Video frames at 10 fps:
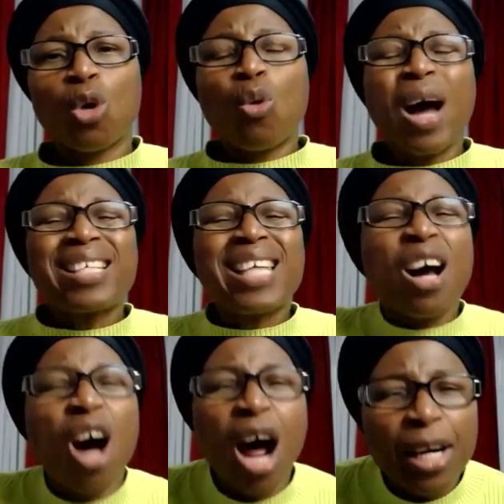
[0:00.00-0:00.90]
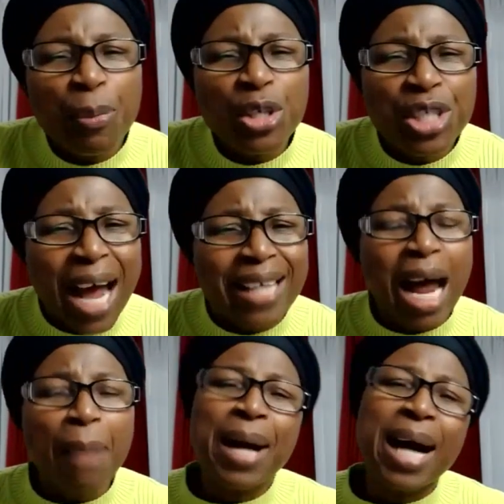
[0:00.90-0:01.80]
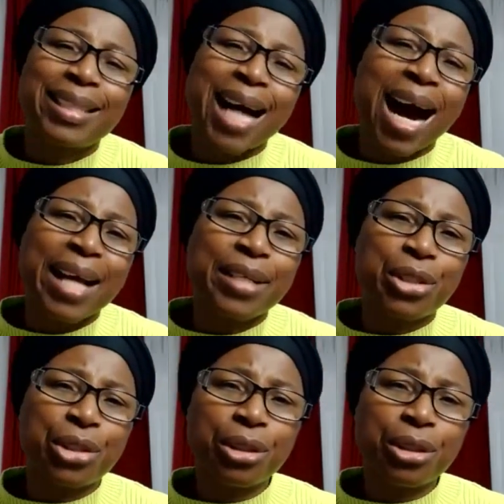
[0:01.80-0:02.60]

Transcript: What a horrible death that man died.